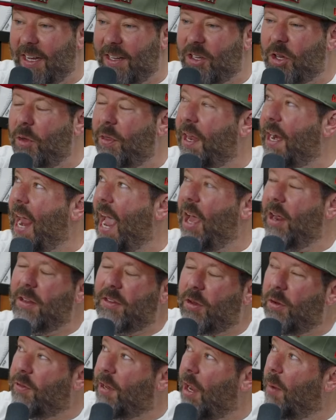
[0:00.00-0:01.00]
So
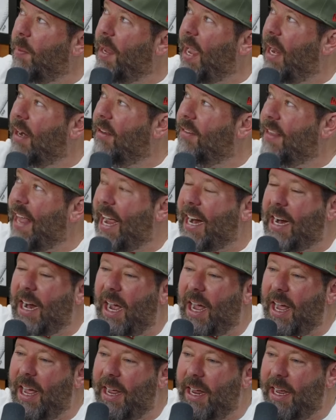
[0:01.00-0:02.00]
tell me, how does that
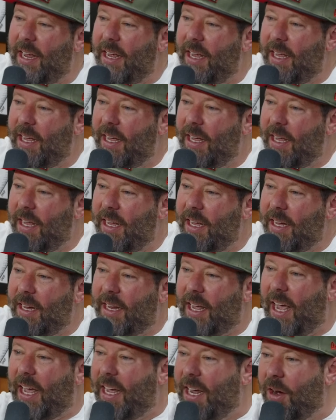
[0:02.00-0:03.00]
guy
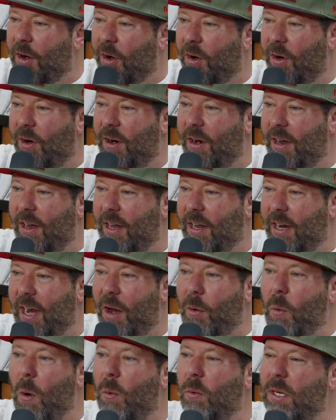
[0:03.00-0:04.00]
get here?
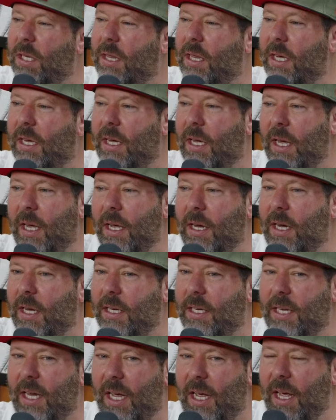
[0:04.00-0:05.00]
Like, what was
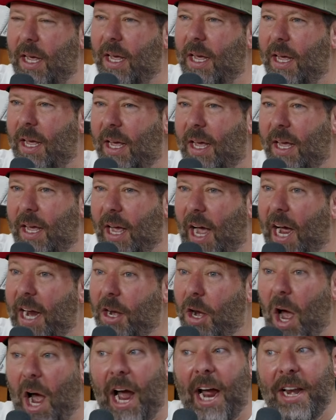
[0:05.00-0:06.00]
because
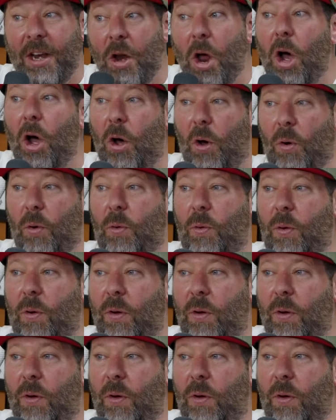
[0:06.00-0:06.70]
I know